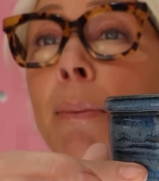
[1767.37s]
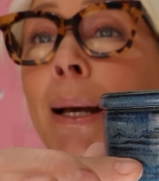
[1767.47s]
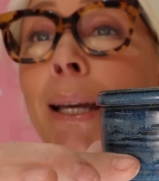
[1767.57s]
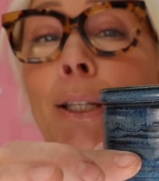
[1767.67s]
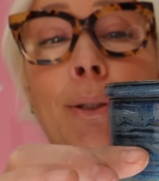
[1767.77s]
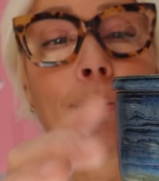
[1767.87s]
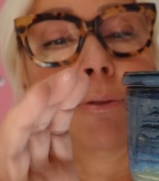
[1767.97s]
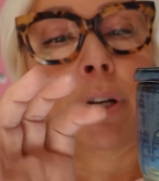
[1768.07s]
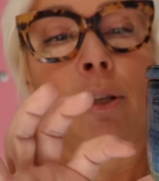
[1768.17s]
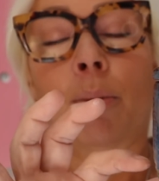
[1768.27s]
Bayou,
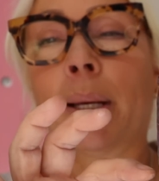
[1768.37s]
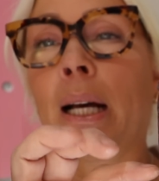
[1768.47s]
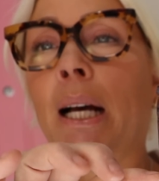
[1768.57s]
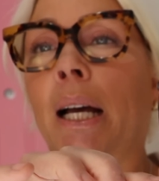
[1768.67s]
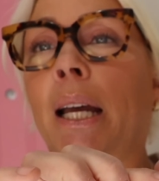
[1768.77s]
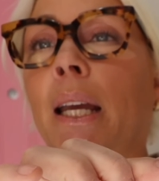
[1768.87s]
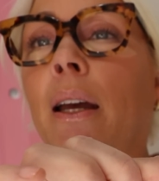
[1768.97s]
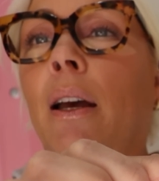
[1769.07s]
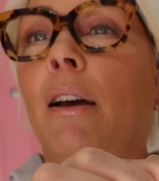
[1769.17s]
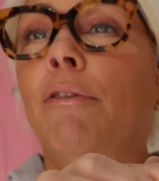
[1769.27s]
followed by
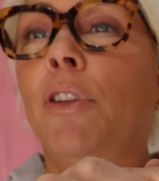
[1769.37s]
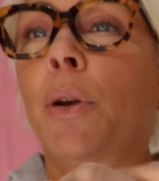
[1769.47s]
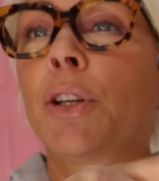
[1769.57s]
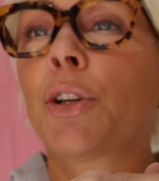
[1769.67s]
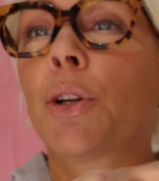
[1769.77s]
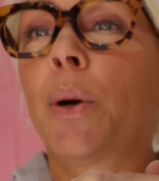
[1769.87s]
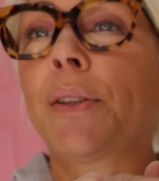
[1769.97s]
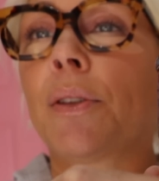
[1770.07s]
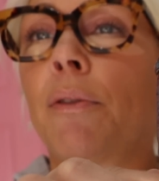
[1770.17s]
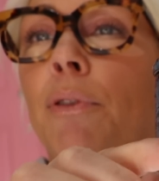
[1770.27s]
floating turquoise.
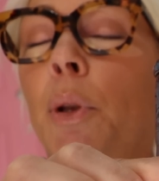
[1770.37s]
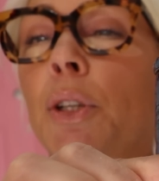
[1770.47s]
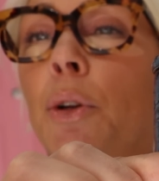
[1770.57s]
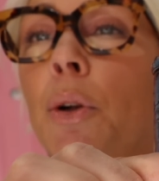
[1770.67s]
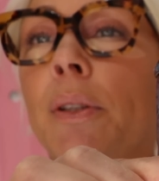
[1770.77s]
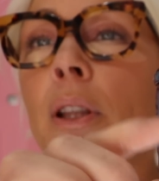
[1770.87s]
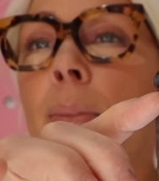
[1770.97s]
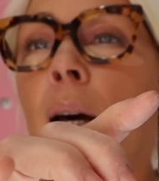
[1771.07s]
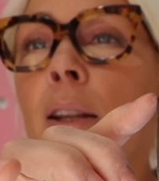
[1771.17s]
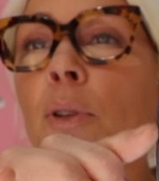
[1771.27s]
So floating turquoise on the
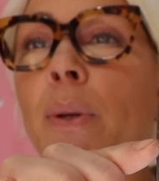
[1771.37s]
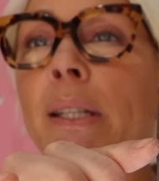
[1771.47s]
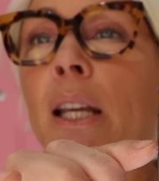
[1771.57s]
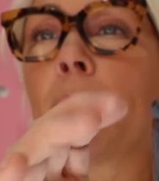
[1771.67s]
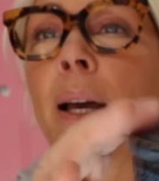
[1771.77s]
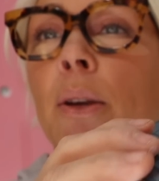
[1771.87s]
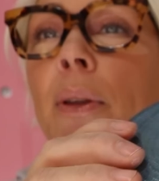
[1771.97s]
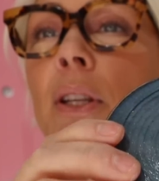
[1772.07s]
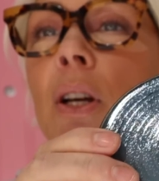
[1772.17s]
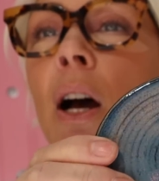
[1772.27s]
bottom, Louisiana Bayou on
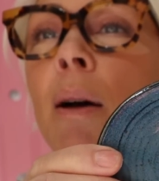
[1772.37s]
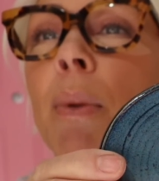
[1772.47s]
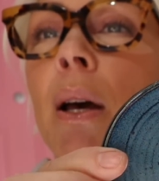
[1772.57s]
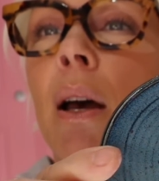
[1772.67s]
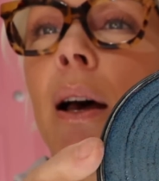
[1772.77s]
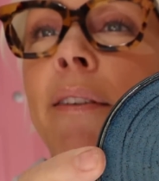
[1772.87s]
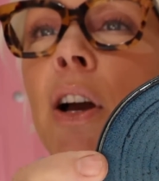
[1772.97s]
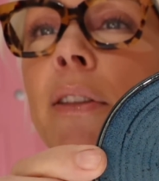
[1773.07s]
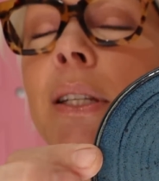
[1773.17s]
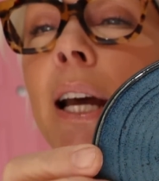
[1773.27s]
the top. I've
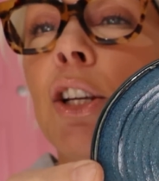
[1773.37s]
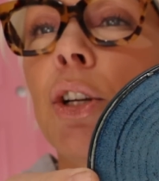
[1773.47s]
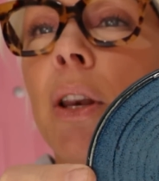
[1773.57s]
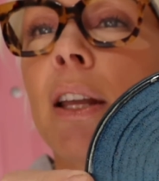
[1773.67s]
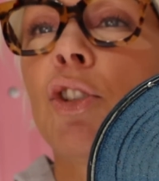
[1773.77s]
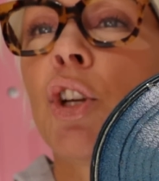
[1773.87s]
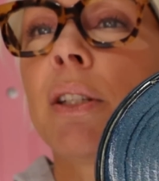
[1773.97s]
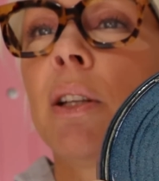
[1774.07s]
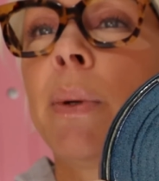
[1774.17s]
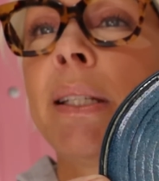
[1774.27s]
got the texture, that's
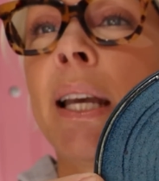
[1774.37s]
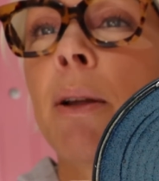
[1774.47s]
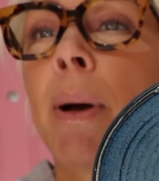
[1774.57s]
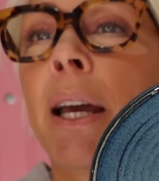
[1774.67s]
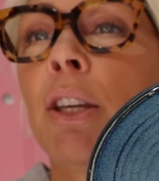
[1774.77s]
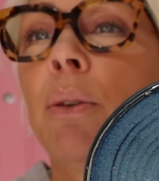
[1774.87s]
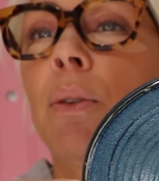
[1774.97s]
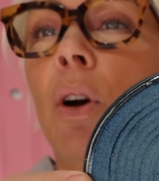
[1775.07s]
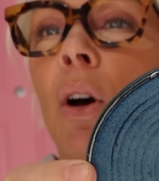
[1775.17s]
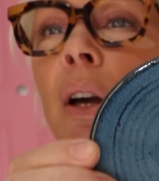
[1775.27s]
just Louisiana Bayou
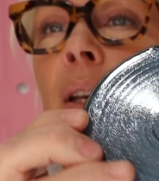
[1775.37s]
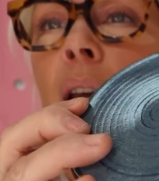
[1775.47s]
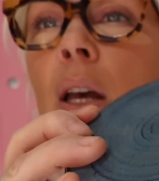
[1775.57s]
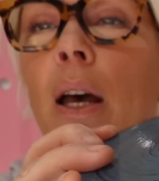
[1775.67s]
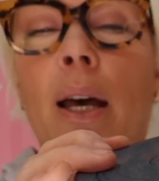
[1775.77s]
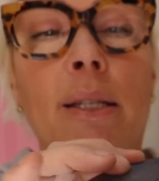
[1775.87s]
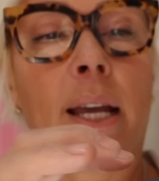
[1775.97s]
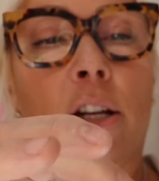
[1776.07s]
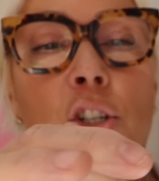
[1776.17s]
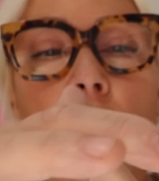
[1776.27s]
on a
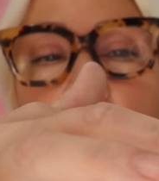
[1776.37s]
texture.